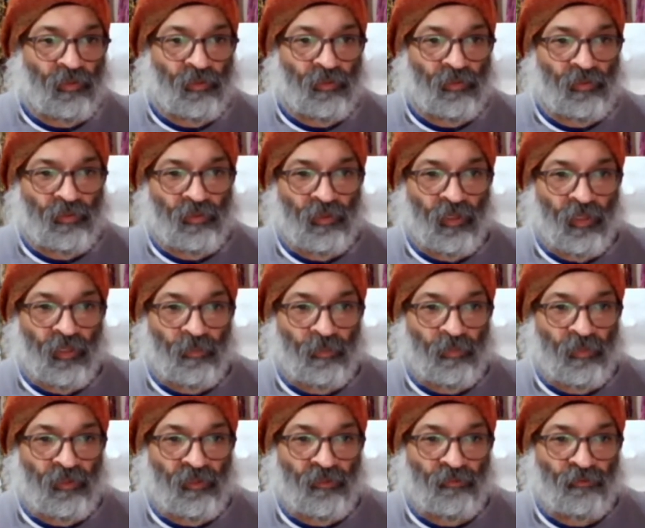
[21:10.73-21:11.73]

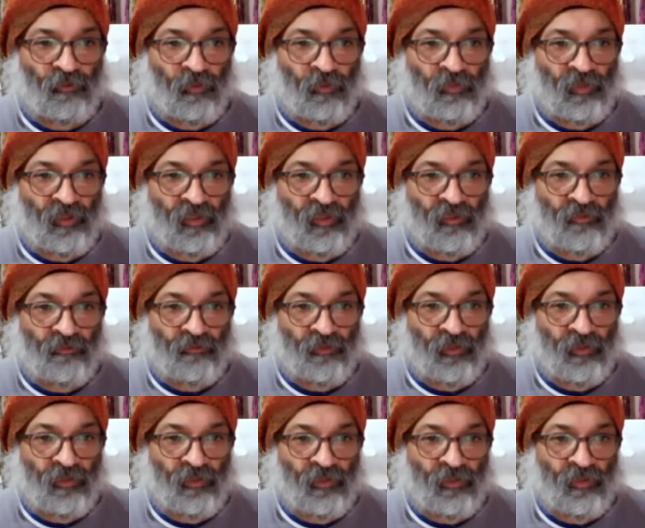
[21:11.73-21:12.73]
Slippage from
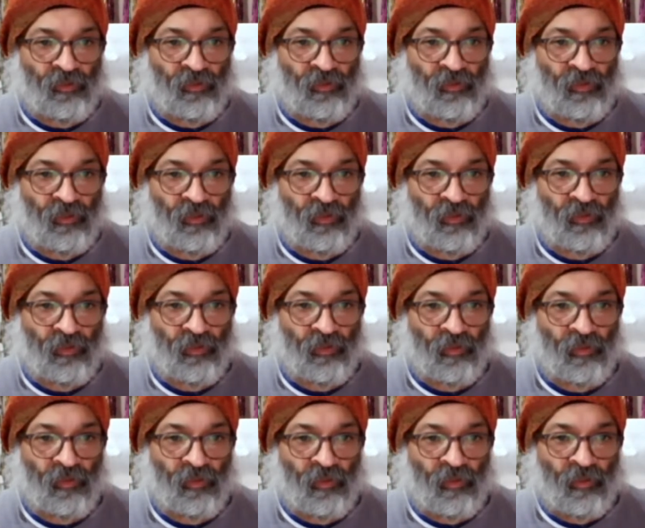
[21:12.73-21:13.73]
surfaces.
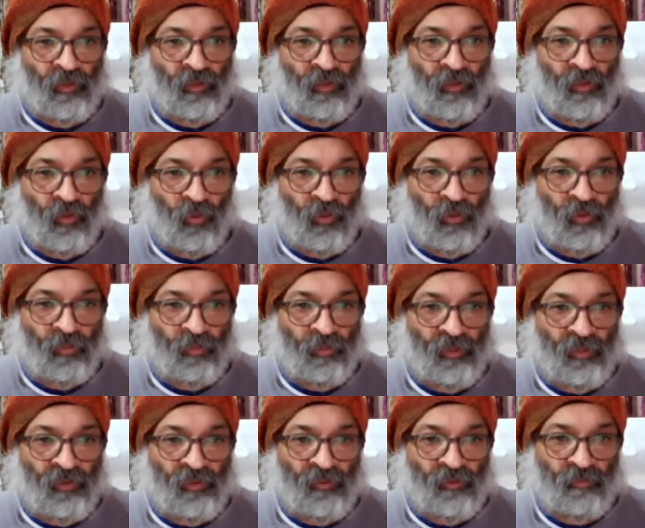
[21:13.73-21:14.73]
Hold a
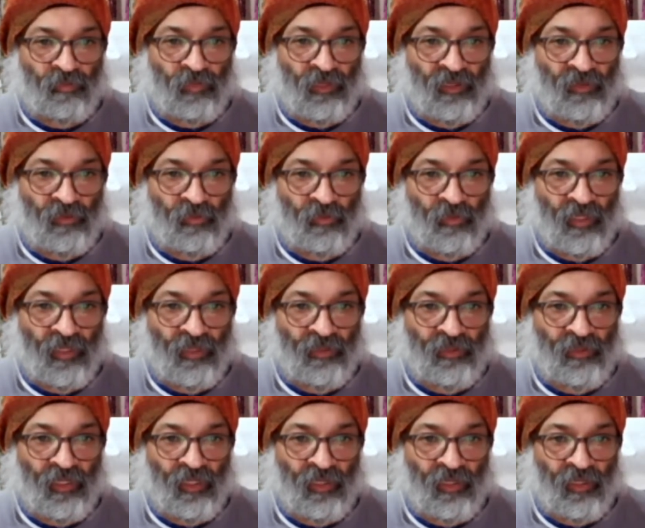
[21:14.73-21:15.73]
piece of
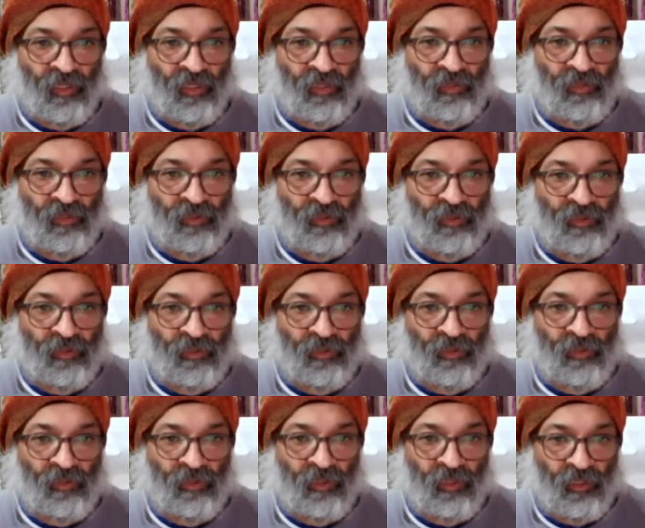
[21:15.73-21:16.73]
beeswax against
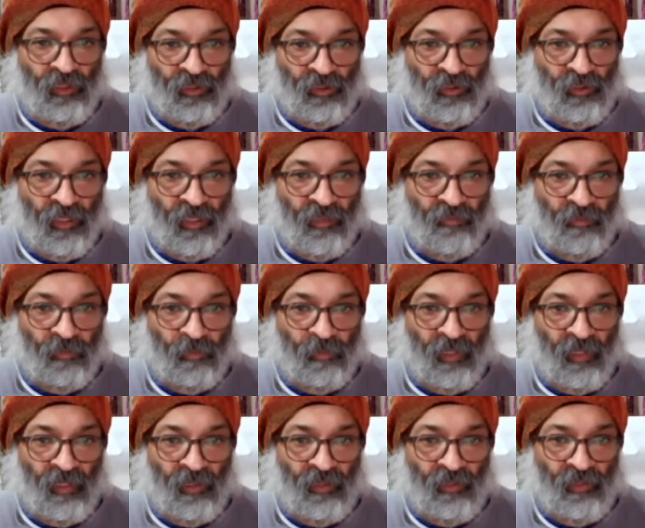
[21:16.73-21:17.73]
each driver
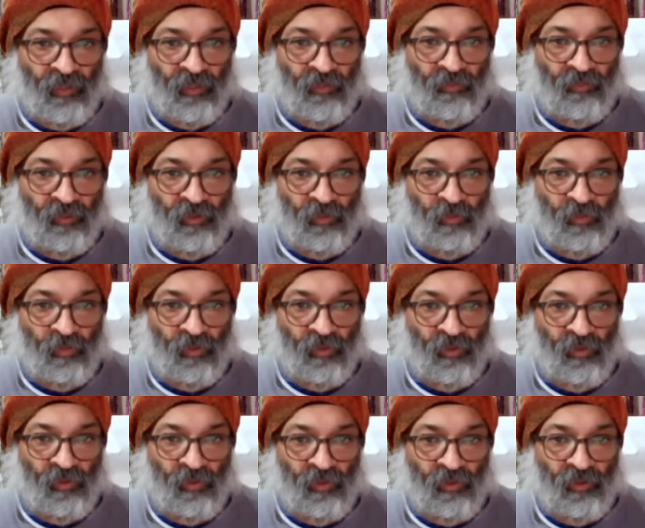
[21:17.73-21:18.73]
band. That will
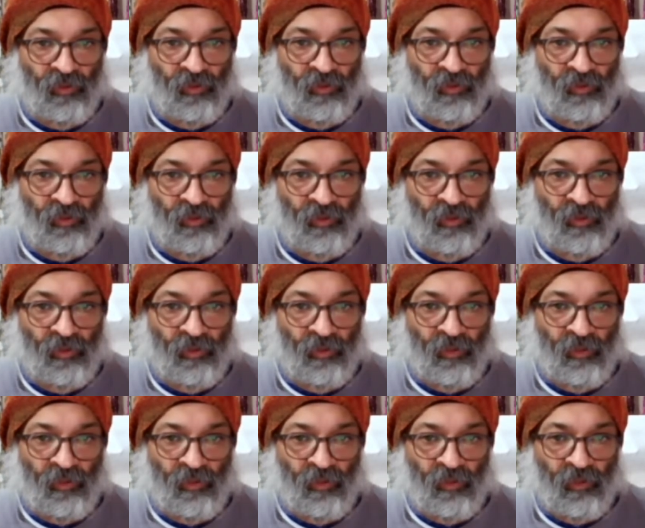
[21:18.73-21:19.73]
deposit
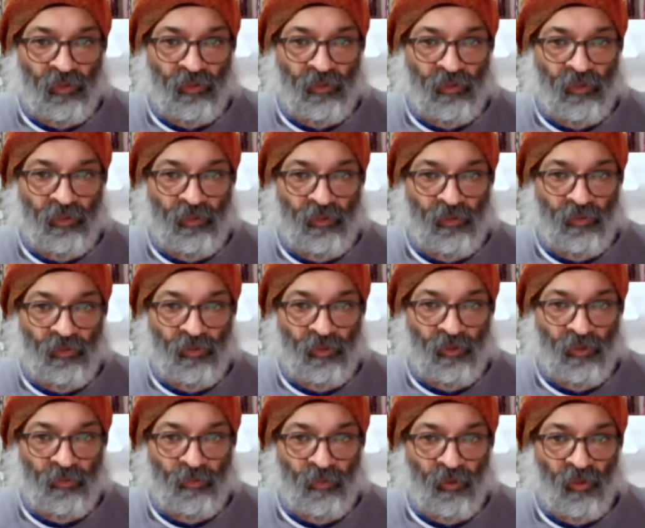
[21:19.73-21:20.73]
it into the
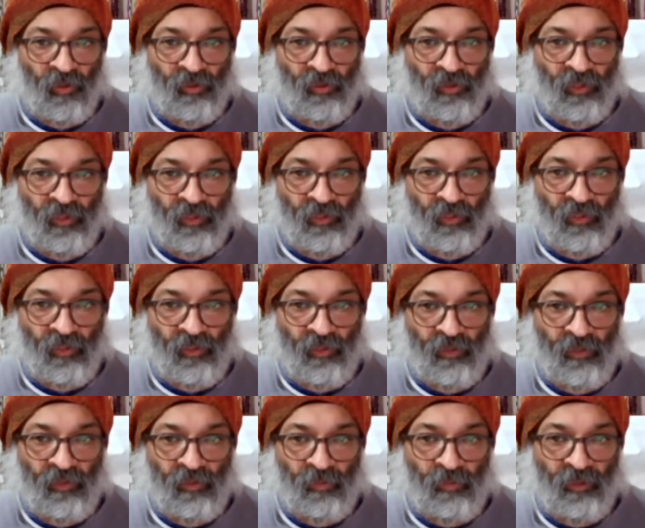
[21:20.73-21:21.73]
spots that need
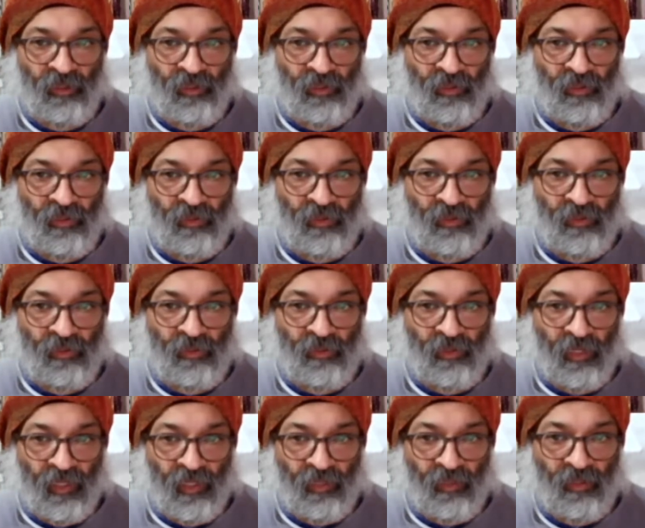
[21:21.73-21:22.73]
to be
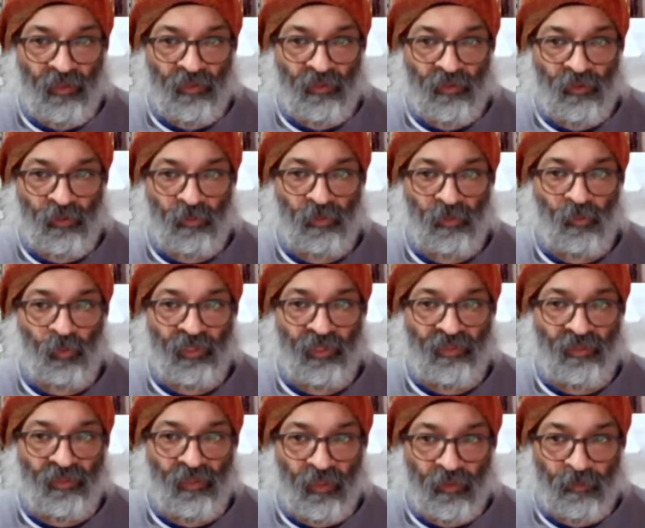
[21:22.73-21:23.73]
tackier to prevent
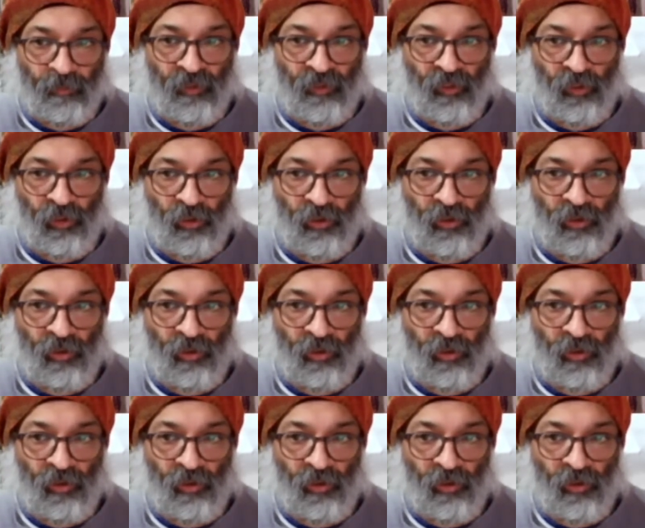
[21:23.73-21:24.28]
slippage.